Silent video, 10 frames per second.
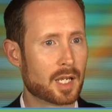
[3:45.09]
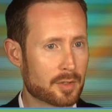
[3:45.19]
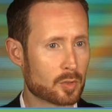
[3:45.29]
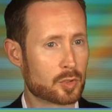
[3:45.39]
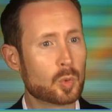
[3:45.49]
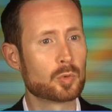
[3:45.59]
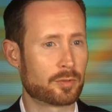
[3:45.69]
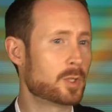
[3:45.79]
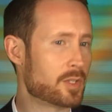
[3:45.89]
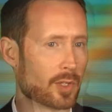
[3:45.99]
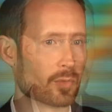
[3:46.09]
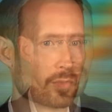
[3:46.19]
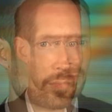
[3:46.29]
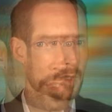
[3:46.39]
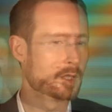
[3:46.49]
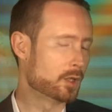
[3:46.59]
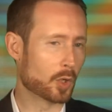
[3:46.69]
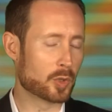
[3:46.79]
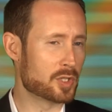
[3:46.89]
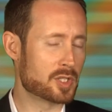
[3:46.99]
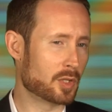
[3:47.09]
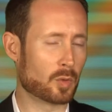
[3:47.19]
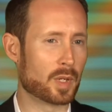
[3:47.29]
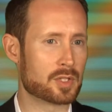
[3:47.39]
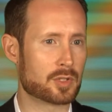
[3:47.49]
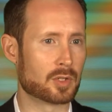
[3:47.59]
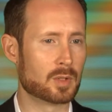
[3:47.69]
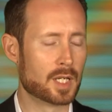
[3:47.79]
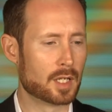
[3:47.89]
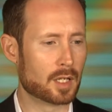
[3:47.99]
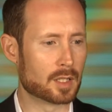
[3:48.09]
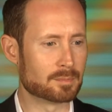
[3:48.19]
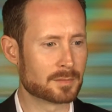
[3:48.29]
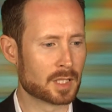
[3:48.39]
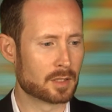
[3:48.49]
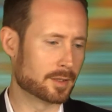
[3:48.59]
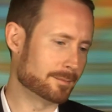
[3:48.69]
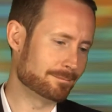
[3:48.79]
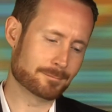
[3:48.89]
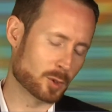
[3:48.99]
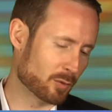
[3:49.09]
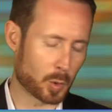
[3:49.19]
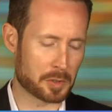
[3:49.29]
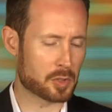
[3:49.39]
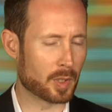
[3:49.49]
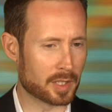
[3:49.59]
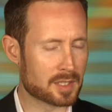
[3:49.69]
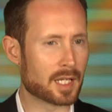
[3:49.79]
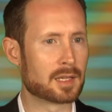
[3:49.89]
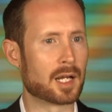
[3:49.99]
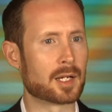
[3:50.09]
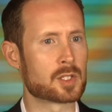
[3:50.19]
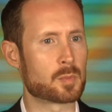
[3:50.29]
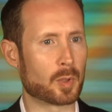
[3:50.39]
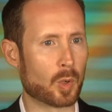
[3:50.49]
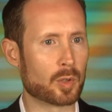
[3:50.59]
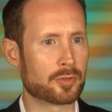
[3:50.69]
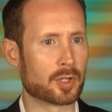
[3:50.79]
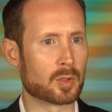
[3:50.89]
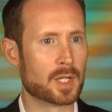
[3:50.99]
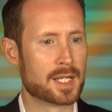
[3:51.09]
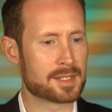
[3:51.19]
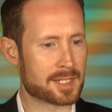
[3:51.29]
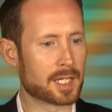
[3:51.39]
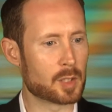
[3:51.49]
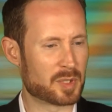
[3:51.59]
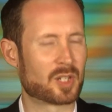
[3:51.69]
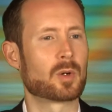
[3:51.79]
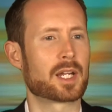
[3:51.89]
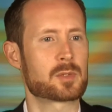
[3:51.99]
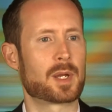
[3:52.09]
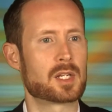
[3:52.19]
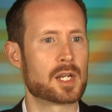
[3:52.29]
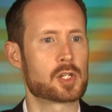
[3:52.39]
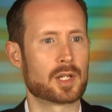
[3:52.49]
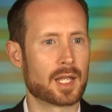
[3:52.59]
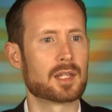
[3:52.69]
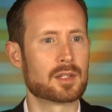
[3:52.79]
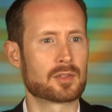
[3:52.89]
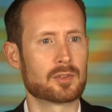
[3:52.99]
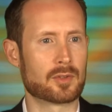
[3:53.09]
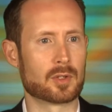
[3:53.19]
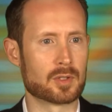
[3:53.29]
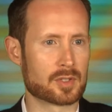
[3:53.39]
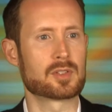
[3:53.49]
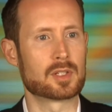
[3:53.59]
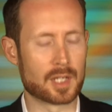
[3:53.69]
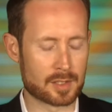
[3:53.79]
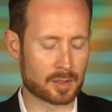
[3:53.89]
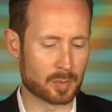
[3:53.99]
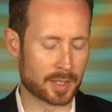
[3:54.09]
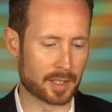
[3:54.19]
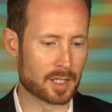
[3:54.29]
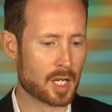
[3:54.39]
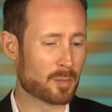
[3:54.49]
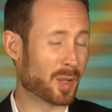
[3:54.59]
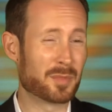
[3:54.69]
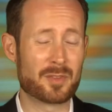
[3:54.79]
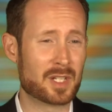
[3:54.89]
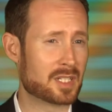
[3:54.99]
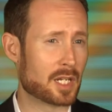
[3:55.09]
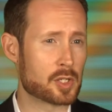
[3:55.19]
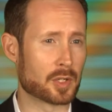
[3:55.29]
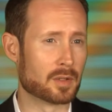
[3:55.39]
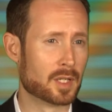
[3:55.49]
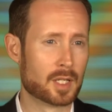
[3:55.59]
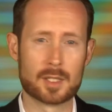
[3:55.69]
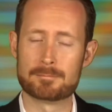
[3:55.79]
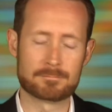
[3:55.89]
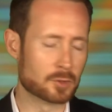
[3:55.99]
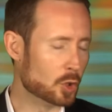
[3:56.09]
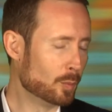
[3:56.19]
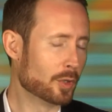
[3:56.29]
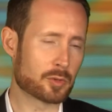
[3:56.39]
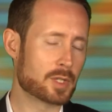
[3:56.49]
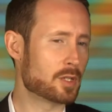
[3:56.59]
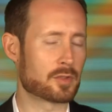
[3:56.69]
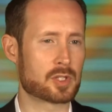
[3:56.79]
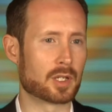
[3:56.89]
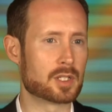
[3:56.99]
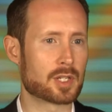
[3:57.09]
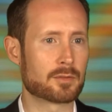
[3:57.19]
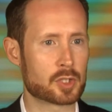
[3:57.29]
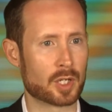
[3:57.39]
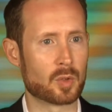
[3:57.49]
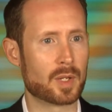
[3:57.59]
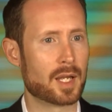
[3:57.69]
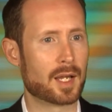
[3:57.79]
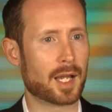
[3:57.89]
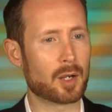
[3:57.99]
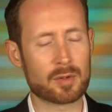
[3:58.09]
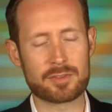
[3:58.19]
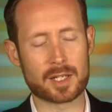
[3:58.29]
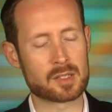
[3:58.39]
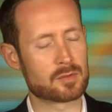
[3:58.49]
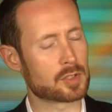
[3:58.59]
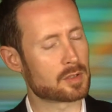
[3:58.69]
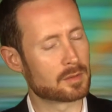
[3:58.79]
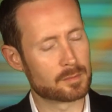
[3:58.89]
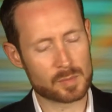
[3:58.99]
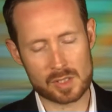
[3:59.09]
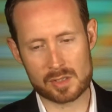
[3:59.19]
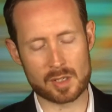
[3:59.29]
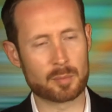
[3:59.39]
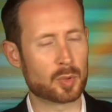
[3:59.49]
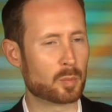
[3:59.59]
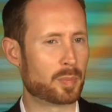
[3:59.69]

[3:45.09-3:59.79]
And there are tools for each of those. Urgency, there are ways to, um, well, of course, creating deadlines, but also setting a particular expectation. Hey, this is the, this is the date to complete it. Problems of inattention. Numerous research studies have shown how effective just simple,